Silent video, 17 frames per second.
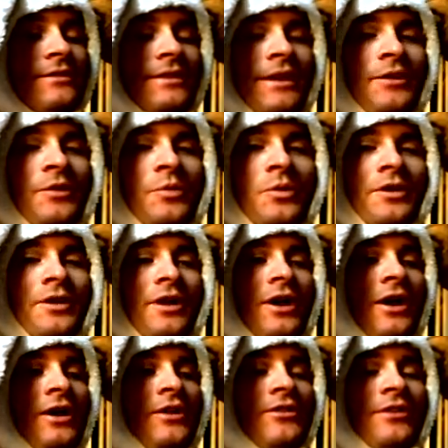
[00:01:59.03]
10-to-1
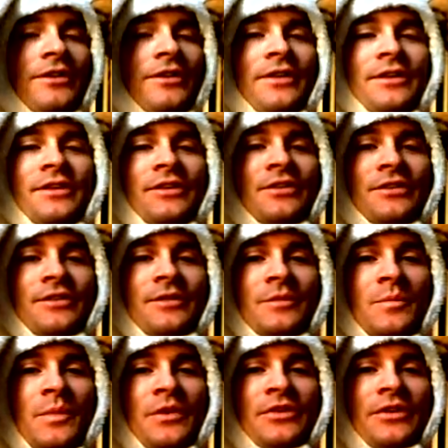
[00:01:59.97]
odds that they just
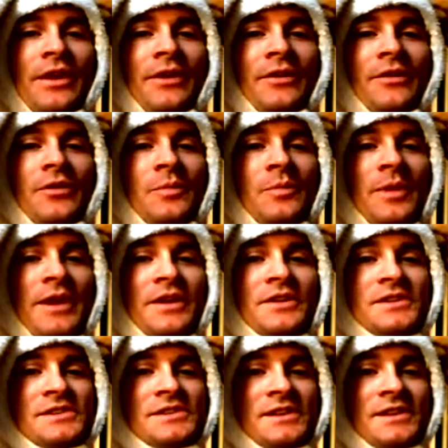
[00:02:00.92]
miscounted their
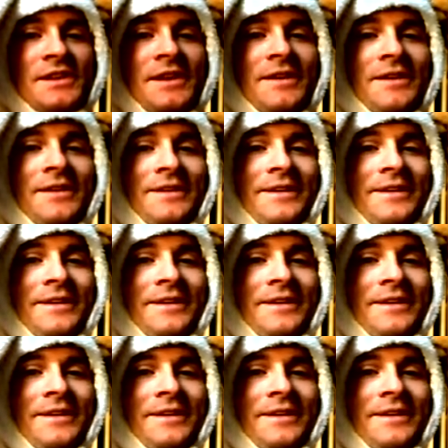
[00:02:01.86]
pages and